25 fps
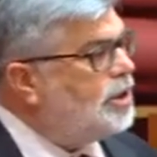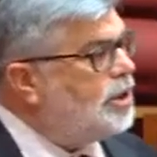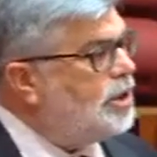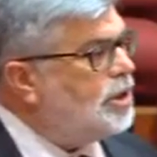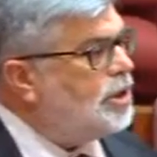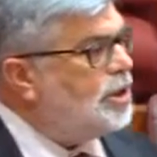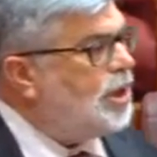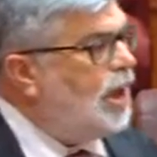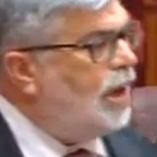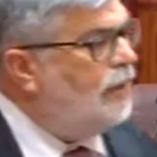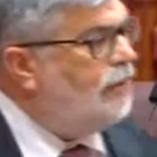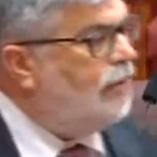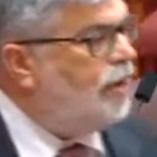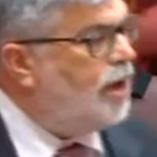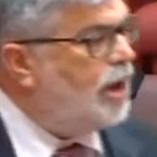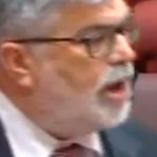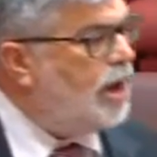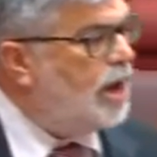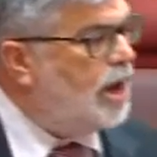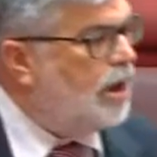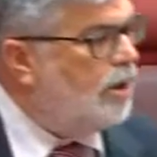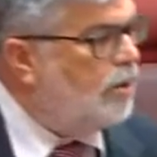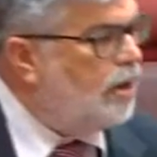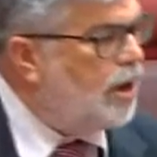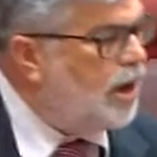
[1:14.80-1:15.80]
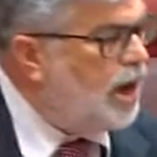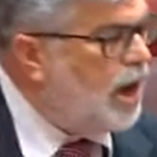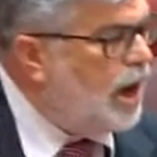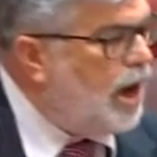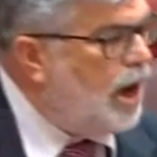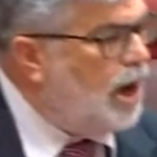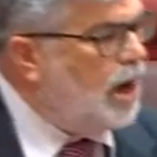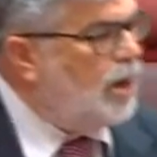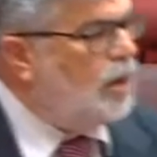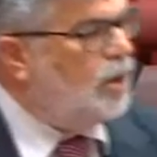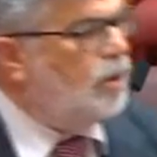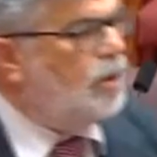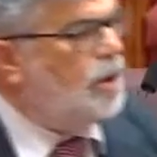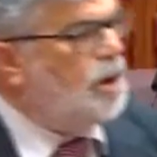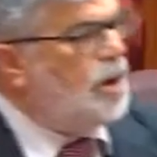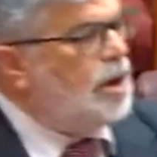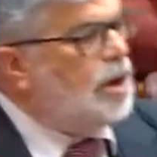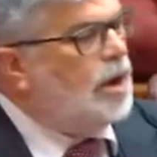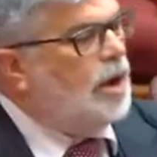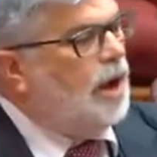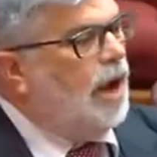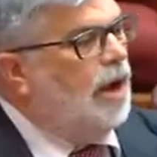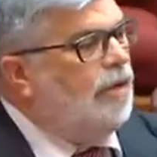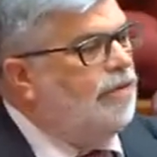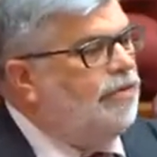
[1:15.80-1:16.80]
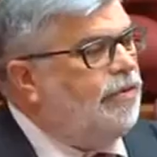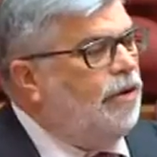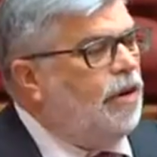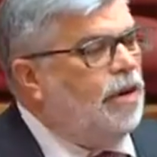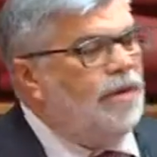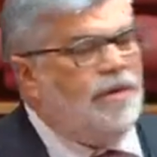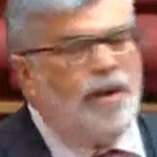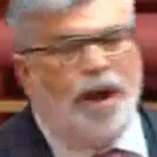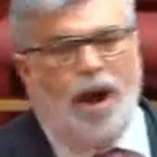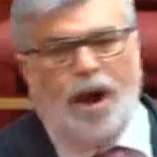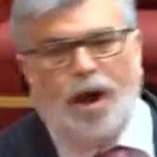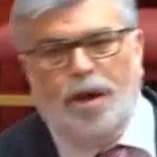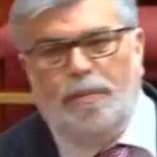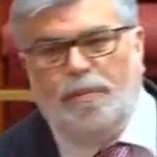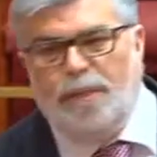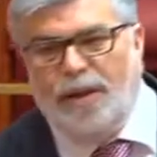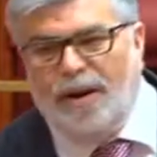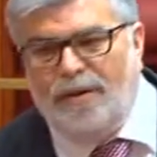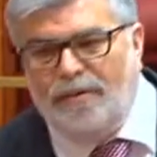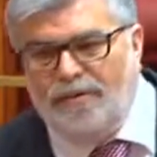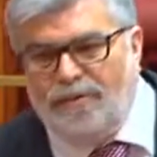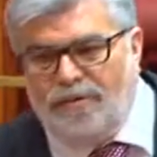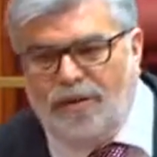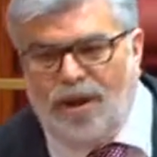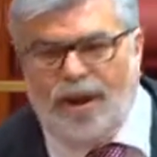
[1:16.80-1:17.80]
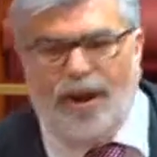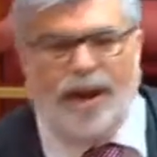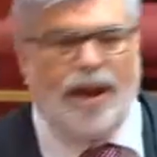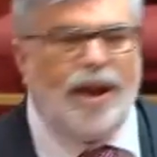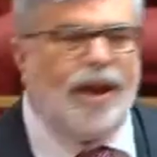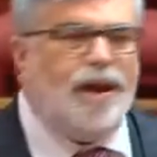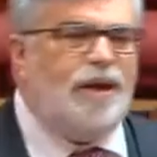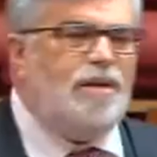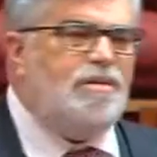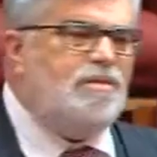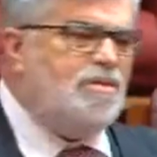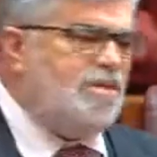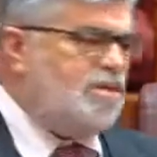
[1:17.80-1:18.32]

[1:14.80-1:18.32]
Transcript: just over a year ago, full of hope and vigour,